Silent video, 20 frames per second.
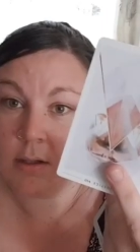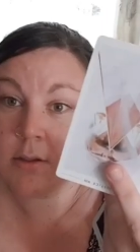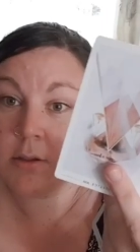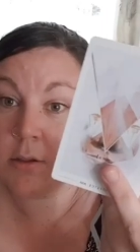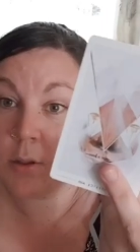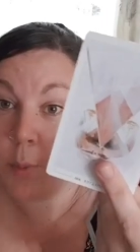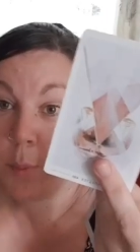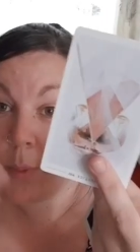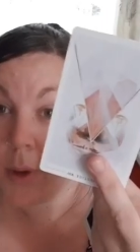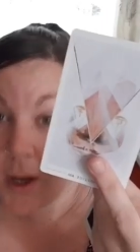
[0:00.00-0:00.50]

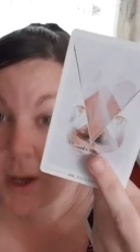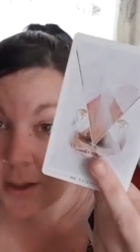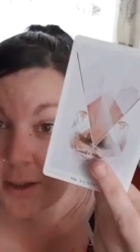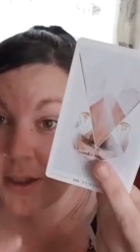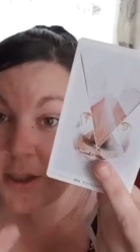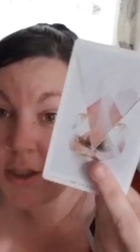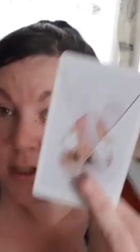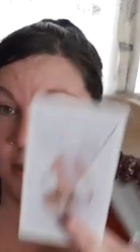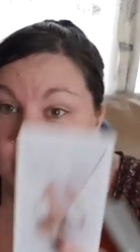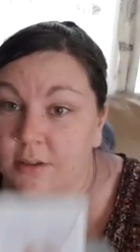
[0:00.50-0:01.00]
Stop
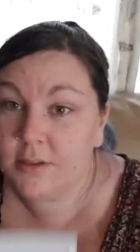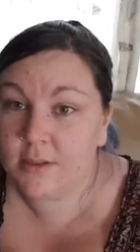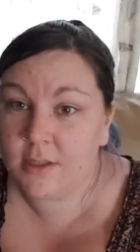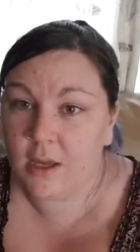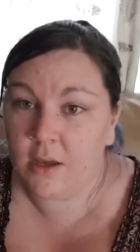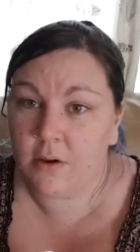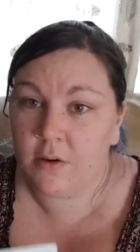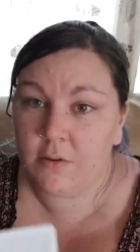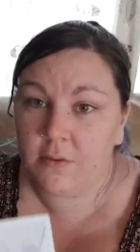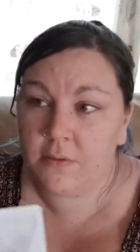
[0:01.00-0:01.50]
punishing
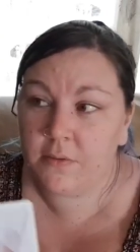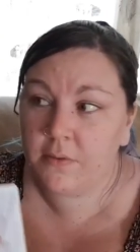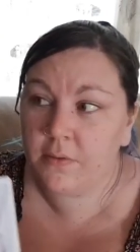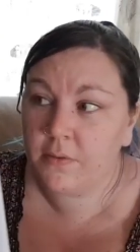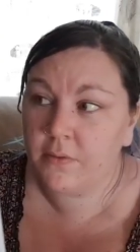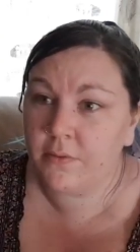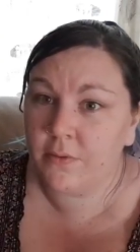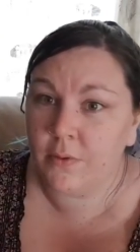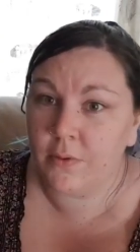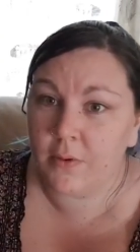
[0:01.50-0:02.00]
yourself
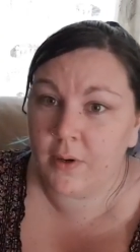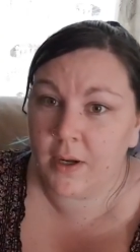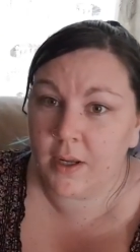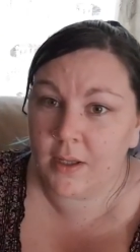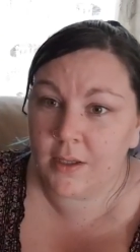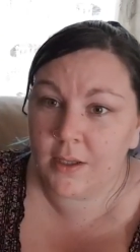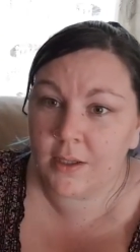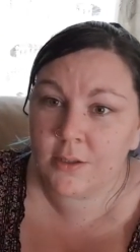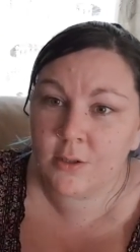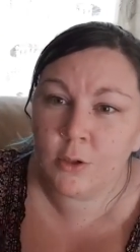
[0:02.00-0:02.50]
for
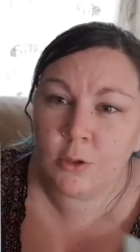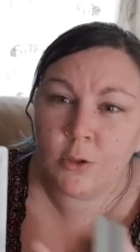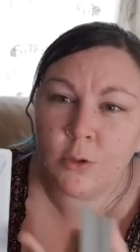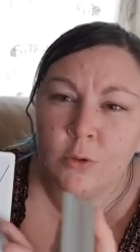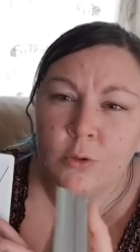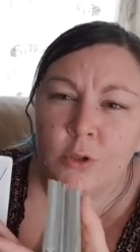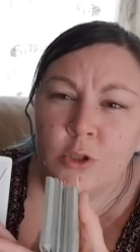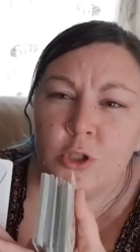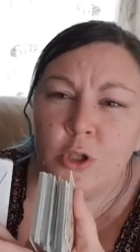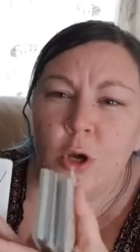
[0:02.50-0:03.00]
it. It's not
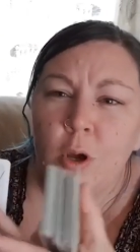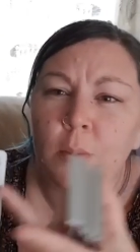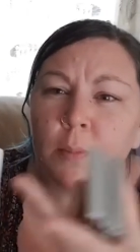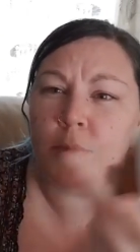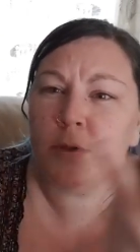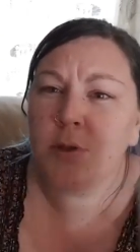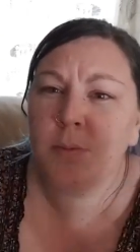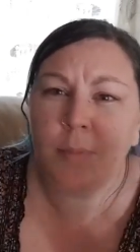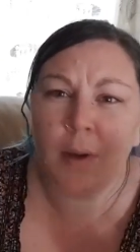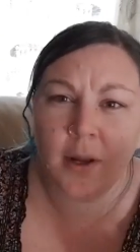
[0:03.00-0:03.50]
your
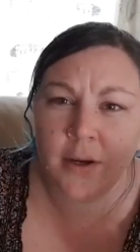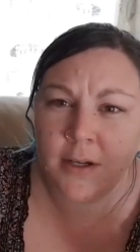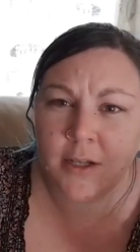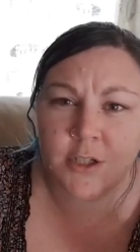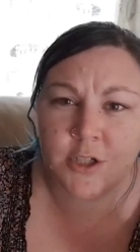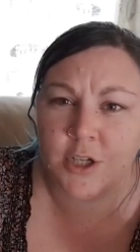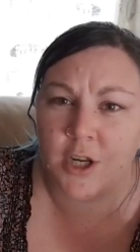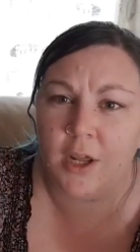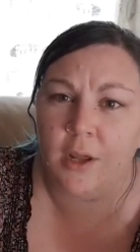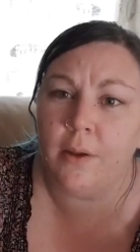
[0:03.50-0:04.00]
job to
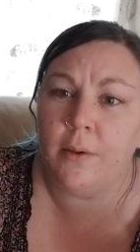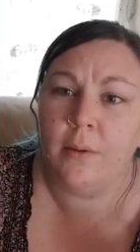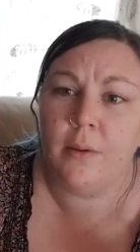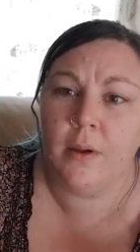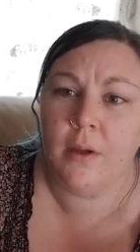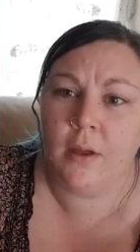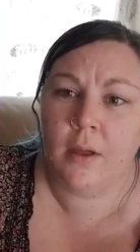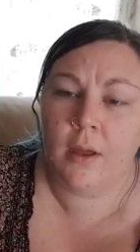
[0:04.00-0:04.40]
punish you